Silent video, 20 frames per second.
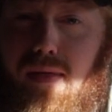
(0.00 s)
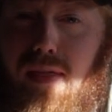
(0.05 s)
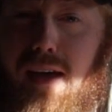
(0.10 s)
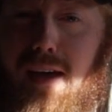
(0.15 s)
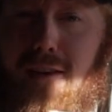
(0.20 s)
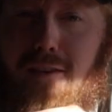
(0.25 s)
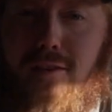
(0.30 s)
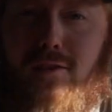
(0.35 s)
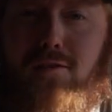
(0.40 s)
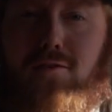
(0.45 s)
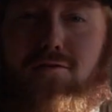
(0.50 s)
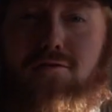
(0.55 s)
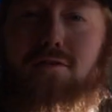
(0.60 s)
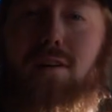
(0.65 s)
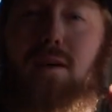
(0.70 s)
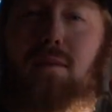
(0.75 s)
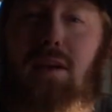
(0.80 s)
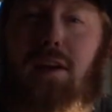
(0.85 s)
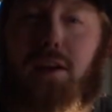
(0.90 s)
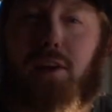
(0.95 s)
with a new
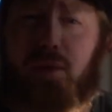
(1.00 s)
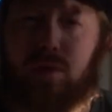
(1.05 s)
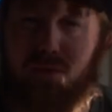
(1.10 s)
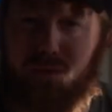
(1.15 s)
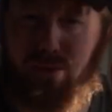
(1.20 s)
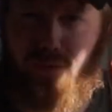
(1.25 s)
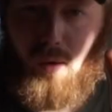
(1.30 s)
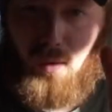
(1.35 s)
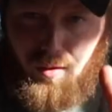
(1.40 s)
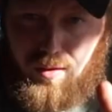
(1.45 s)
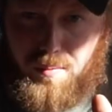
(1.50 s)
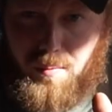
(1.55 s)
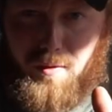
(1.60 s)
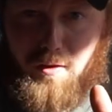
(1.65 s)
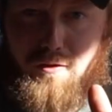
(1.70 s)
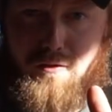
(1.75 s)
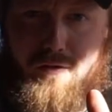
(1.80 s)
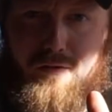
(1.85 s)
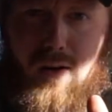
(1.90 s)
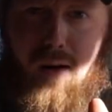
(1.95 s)
drone, a new
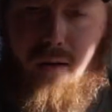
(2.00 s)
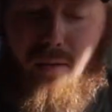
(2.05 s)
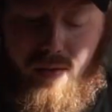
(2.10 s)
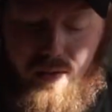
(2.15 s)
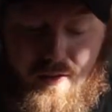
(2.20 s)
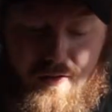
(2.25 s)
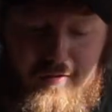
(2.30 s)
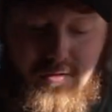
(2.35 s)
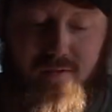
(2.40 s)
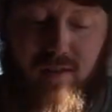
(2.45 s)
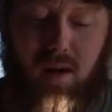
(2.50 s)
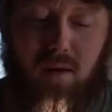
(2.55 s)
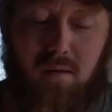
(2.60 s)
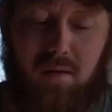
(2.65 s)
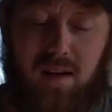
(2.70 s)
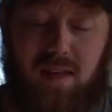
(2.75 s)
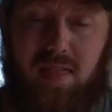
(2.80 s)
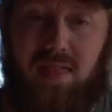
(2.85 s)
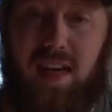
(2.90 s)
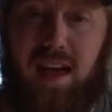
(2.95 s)
foldable drone, the
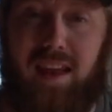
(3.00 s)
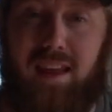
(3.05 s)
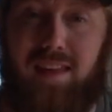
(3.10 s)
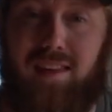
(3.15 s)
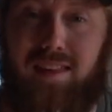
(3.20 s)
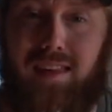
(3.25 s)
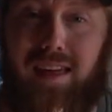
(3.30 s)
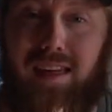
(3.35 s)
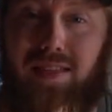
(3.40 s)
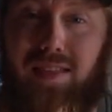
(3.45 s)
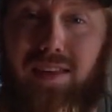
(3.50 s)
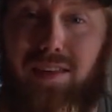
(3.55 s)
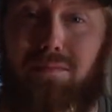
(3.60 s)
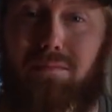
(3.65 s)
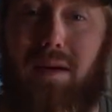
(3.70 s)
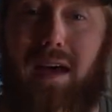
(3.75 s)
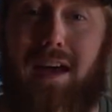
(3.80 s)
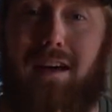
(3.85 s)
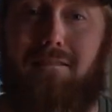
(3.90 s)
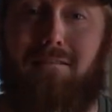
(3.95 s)
drone that is in this
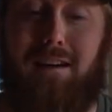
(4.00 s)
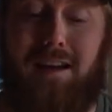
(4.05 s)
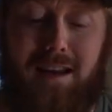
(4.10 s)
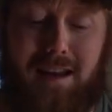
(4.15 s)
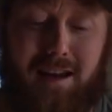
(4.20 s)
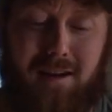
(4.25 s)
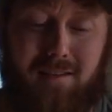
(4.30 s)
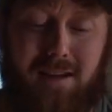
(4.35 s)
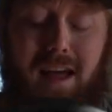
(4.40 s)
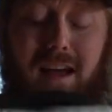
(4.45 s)
bag right here.